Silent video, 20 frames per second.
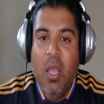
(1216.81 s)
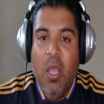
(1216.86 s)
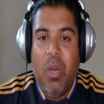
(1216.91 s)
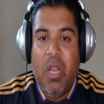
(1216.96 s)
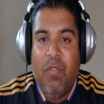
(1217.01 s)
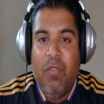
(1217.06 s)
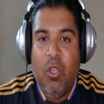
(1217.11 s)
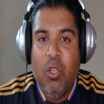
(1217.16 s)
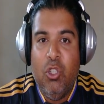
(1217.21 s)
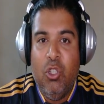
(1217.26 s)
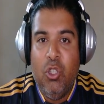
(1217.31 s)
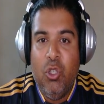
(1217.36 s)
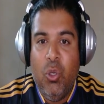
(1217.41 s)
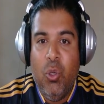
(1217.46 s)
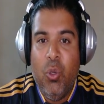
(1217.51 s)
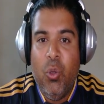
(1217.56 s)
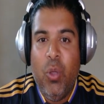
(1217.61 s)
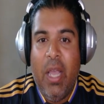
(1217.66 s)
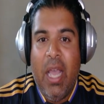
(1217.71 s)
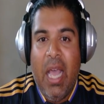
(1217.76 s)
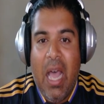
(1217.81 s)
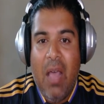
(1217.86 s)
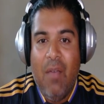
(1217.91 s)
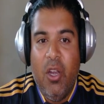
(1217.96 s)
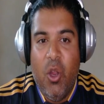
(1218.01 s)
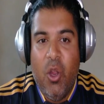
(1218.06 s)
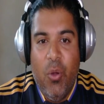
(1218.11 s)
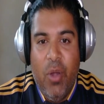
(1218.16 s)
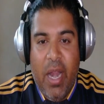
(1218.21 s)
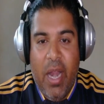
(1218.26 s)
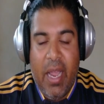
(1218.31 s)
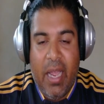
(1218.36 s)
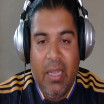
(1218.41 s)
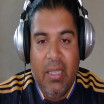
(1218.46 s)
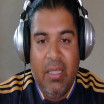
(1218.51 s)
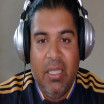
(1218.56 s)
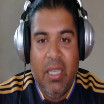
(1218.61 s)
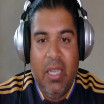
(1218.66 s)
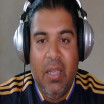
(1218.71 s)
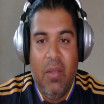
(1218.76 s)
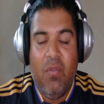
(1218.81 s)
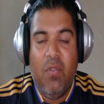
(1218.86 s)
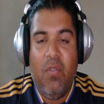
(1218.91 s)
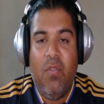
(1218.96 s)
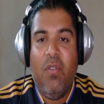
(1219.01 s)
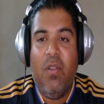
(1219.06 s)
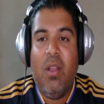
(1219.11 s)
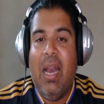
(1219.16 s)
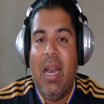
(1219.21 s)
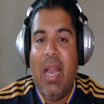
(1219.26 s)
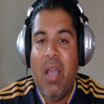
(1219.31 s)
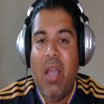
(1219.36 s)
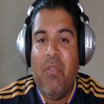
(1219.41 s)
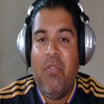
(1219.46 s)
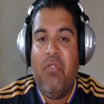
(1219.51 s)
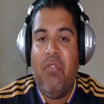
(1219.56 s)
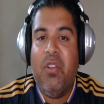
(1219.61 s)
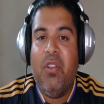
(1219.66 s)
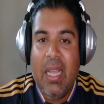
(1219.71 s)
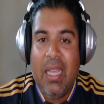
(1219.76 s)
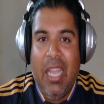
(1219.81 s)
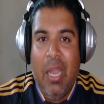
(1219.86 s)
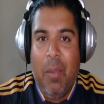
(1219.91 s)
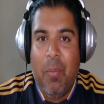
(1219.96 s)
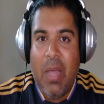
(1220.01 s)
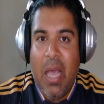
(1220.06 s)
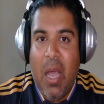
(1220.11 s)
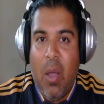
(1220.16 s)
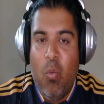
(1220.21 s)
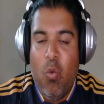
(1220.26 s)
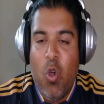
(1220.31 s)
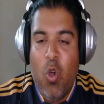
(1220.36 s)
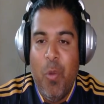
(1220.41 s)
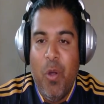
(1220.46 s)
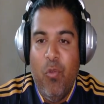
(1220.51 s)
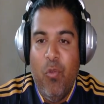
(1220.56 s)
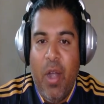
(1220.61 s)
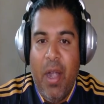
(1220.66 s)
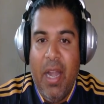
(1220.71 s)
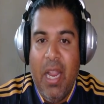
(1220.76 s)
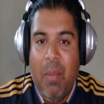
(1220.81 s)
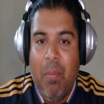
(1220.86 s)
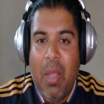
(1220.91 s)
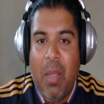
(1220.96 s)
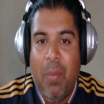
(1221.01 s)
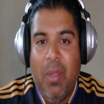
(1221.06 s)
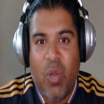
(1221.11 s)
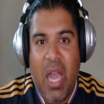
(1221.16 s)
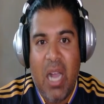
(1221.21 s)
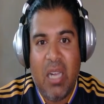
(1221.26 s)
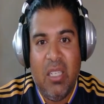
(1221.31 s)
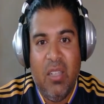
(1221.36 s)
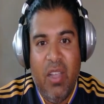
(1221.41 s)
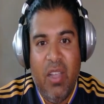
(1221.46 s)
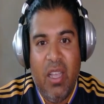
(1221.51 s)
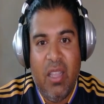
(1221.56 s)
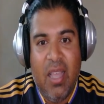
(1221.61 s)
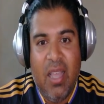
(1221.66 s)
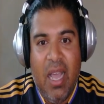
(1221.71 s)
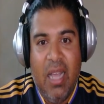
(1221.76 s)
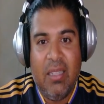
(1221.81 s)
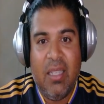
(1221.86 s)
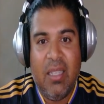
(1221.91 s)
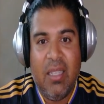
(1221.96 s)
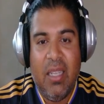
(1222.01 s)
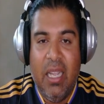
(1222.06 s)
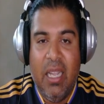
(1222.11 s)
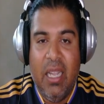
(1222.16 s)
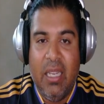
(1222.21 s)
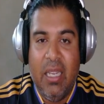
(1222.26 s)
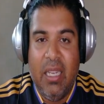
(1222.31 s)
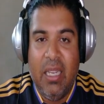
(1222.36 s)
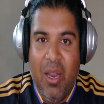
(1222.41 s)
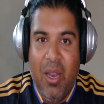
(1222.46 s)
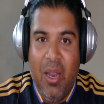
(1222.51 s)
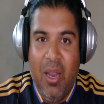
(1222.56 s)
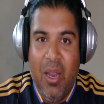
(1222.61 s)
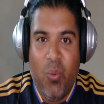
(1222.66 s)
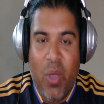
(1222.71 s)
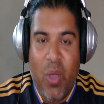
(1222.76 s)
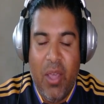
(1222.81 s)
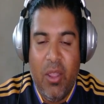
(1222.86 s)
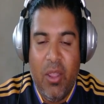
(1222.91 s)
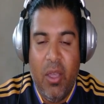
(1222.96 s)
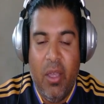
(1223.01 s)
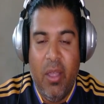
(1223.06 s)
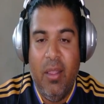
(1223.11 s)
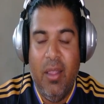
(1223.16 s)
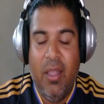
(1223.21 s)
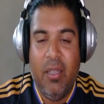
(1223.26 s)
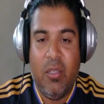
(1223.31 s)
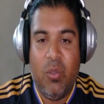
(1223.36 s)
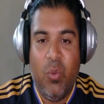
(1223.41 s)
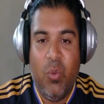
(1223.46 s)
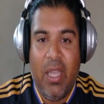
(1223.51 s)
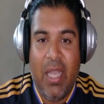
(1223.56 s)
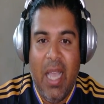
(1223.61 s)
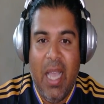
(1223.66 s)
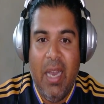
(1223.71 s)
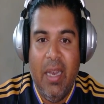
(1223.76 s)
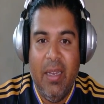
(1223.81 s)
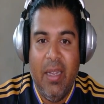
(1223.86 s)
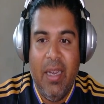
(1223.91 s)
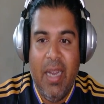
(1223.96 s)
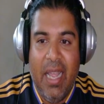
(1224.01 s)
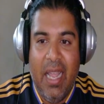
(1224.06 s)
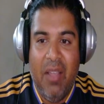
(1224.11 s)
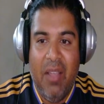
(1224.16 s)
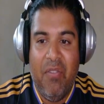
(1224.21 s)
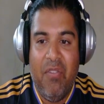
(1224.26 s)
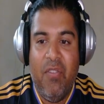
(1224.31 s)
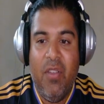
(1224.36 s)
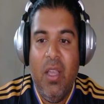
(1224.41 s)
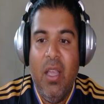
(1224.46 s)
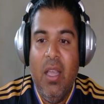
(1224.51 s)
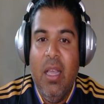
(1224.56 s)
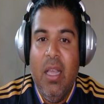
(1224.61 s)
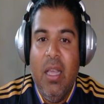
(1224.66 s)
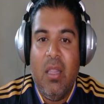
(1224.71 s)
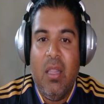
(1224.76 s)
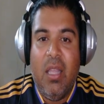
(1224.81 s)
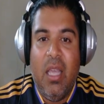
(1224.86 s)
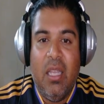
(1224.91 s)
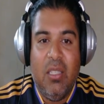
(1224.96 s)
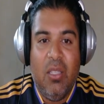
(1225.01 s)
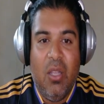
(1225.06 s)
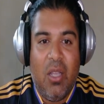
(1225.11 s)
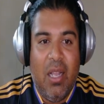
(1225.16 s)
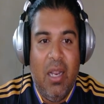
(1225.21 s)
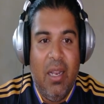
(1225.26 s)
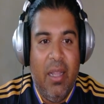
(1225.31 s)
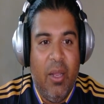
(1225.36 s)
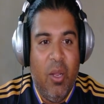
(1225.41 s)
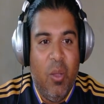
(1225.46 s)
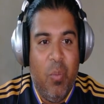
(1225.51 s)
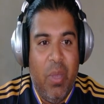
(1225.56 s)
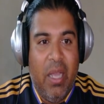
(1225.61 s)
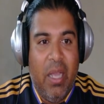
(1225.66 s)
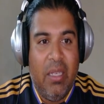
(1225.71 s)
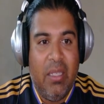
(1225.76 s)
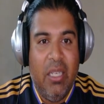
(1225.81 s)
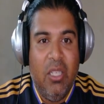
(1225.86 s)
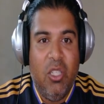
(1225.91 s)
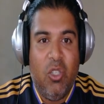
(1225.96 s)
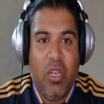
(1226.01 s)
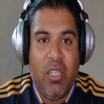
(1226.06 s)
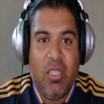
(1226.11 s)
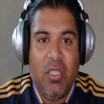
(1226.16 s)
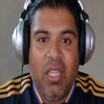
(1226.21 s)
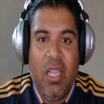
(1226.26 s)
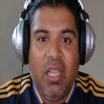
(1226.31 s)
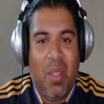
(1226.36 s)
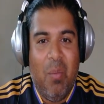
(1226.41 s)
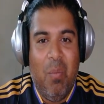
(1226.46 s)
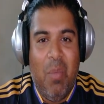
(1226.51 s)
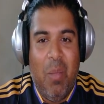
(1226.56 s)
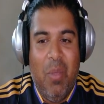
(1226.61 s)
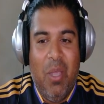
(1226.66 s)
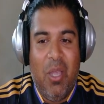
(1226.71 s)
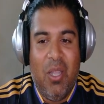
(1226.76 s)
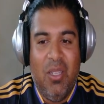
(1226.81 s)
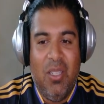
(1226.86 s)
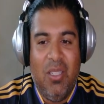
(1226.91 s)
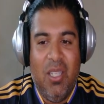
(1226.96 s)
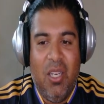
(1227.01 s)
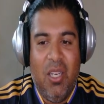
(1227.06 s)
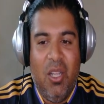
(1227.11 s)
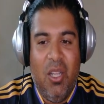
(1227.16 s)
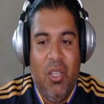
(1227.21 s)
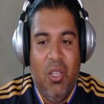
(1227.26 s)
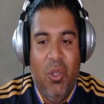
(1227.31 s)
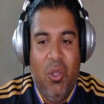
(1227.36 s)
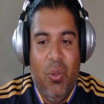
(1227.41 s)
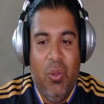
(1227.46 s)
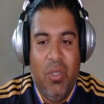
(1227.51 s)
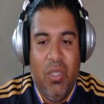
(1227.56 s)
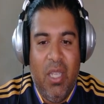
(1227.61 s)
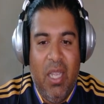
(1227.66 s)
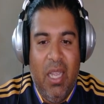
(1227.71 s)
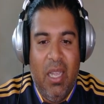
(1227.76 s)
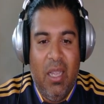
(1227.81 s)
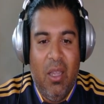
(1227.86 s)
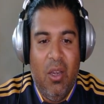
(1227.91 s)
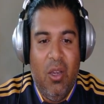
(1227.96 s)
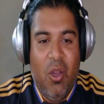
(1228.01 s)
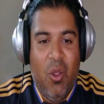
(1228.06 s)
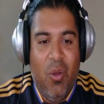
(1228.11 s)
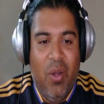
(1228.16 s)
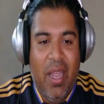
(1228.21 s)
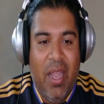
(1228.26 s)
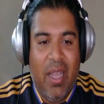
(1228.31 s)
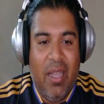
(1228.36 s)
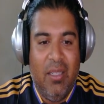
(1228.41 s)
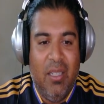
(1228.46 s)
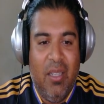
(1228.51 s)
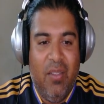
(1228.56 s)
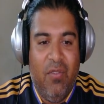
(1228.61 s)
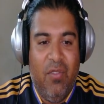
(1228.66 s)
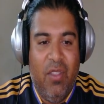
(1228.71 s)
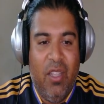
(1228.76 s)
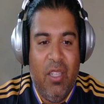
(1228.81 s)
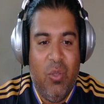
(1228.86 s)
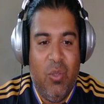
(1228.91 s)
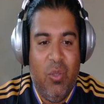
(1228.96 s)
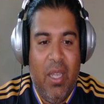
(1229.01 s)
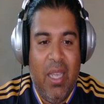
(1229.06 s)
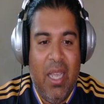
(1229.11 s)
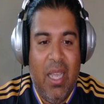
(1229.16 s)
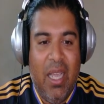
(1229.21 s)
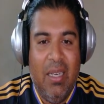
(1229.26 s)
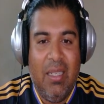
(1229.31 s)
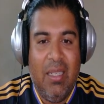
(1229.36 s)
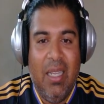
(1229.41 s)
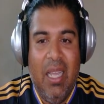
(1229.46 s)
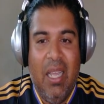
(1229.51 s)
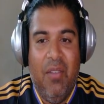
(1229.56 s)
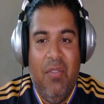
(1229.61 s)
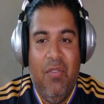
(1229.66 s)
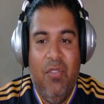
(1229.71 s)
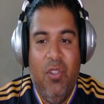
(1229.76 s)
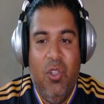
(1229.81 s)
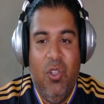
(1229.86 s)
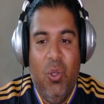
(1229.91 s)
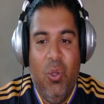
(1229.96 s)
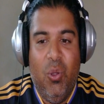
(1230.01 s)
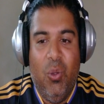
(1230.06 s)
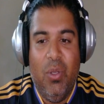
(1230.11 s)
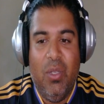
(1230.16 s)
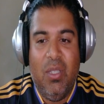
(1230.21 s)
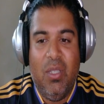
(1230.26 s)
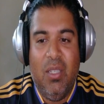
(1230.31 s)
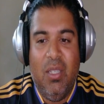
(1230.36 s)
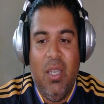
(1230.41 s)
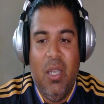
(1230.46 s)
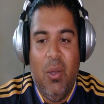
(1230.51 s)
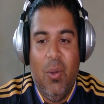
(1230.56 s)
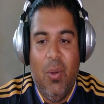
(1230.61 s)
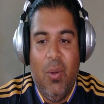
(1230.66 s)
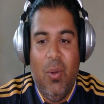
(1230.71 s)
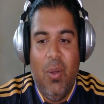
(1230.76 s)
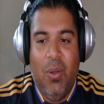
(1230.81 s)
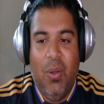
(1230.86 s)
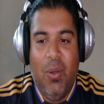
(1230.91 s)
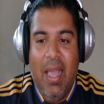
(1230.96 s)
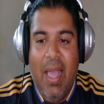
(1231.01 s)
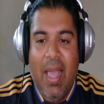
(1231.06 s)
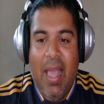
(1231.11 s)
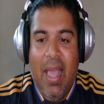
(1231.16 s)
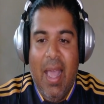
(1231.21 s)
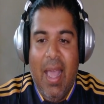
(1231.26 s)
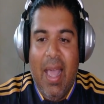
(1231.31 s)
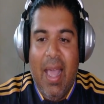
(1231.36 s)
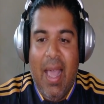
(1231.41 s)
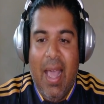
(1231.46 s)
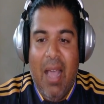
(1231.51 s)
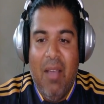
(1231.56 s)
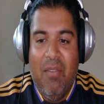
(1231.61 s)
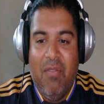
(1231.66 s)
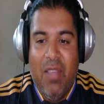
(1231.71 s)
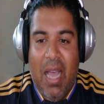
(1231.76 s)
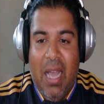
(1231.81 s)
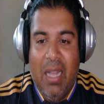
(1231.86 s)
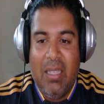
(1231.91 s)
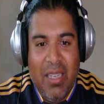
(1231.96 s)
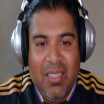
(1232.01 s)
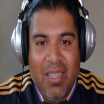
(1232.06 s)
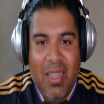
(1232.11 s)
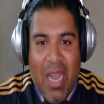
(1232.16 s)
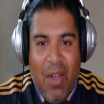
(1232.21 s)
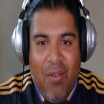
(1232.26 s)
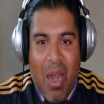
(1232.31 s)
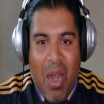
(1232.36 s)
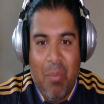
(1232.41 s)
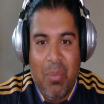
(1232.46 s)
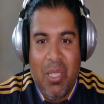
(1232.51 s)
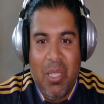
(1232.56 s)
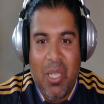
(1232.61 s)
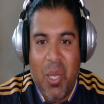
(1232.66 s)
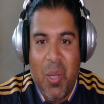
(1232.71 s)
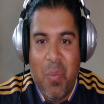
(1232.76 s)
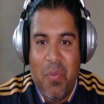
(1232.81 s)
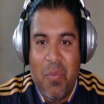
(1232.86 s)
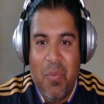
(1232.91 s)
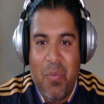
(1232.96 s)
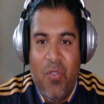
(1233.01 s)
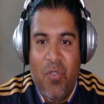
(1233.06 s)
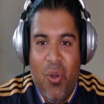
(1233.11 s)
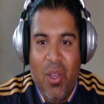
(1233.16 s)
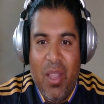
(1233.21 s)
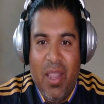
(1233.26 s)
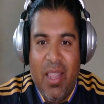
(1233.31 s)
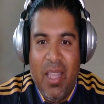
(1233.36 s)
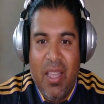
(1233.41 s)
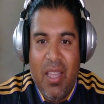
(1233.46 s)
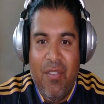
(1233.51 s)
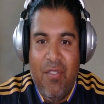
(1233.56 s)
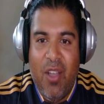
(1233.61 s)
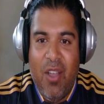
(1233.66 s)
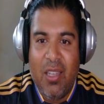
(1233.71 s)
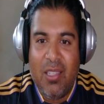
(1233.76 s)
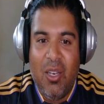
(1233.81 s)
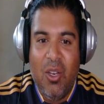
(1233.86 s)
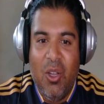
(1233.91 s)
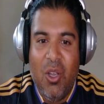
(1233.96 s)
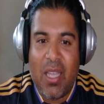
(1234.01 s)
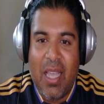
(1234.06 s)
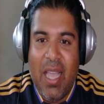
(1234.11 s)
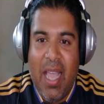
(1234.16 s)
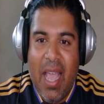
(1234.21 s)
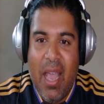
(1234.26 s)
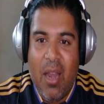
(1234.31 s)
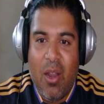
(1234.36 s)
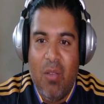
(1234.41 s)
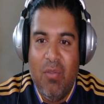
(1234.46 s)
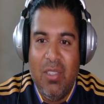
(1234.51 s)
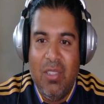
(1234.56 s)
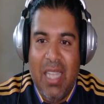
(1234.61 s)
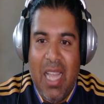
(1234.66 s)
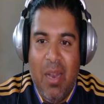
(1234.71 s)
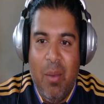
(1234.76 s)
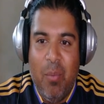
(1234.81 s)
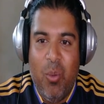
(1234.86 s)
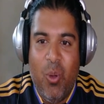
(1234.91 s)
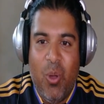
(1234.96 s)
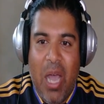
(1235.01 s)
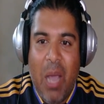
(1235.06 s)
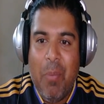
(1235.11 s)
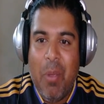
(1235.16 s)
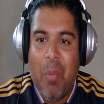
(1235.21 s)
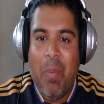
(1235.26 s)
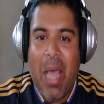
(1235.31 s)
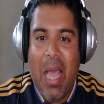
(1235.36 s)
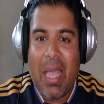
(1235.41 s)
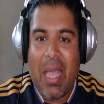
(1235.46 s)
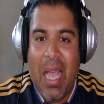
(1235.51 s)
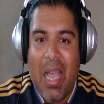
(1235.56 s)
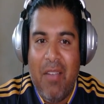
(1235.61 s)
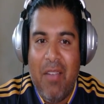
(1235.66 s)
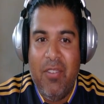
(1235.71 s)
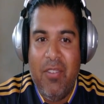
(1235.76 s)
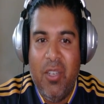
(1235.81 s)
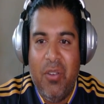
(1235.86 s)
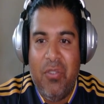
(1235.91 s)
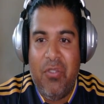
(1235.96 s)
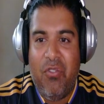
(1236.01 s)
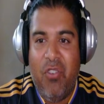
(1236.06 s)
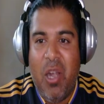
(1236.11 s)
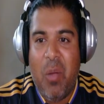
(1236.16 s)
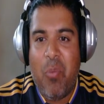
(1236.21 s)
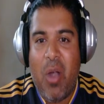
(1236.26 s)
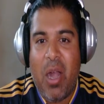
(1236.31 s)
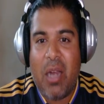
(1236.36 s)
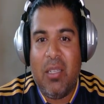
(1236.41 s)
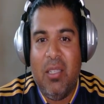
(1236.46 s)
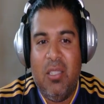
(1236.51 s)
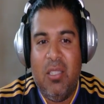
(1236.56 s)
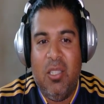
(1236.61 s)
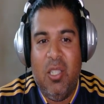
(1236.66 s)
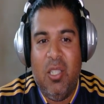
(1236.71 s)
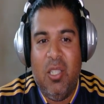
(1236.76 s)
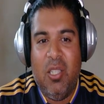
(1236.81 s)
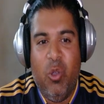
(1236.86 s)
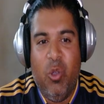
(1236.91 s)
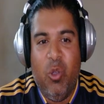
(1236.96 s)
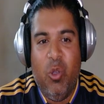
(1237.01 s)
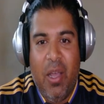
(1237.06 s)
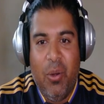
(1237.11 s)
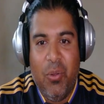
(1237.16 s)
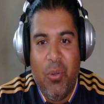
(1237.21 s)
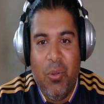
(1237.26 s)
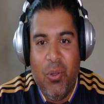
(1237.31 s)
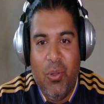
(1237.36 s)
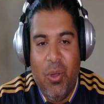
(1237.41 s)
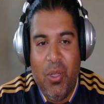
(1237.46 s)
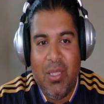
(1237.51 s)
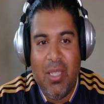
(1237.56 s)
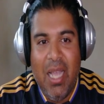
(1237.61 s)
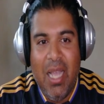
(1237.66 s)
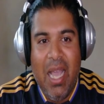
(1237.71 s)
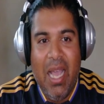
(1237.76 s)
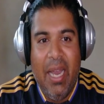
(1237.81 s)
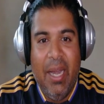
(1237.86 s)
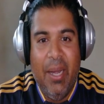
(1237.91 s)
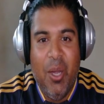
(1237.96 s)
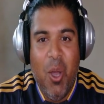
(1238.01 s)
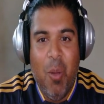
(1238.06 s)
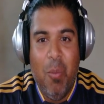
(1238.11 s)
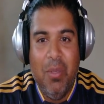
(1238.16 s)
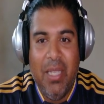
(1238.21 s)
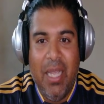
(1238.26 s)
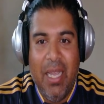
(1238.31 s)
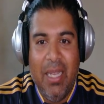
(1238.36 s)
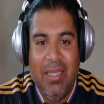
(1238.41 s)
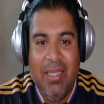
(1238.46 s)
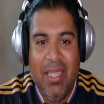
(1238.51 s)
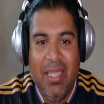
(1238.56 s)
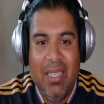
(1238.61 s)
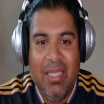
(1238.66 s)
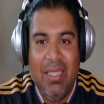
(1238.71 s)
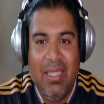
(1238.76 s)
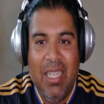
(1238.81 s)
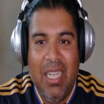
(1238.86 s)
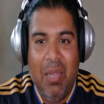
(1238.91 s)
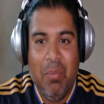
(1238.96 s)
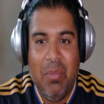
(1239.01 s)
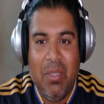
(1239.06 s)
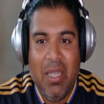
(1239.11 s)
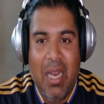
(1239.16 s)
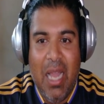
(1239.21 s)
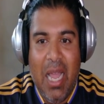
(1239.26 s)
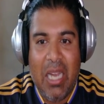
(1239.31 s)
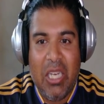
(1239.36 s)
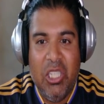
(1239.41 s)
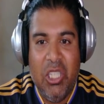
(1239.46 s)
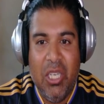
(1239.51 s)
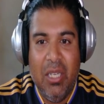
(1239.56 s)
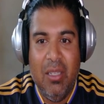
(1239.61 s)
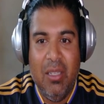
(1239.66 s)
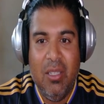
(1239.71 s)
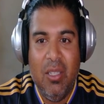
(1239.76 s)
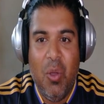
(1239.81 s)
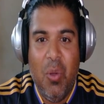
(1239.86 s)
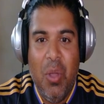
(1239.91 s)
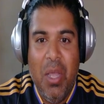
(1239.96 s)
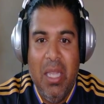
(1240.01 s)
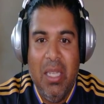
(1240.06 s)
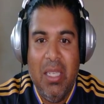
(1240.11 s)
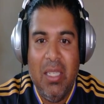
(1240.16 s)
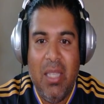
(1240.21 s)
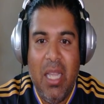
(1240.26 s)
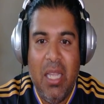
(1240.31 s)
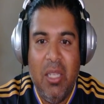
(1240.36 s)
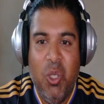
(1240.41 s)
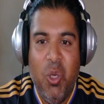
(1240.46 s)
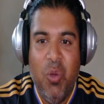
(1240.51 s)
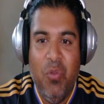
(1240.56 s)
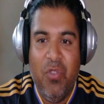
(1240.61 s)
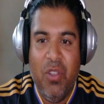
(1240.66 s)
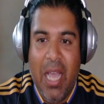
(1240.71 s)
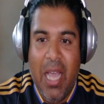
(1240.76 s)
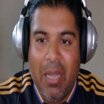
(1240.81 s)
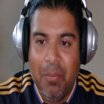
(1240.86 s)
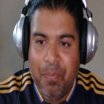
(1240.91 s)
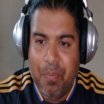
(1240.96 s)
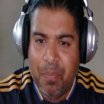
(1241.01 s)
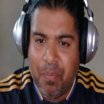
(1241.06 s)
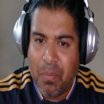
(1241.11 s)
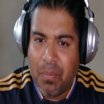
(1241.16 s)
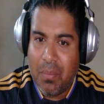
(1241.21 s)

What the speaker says: If you do have no negative left, keep that warm and ready, maybe activate that depending on the weather this weekend, and if things look a little bit interesting, maybe consider using no negative this weekend if you still have that. So that wraps it up for the first look ahead of Zandvoort. I'll be back after free practice 2 with my final thoughts and updated team selections. So stay tuned for that.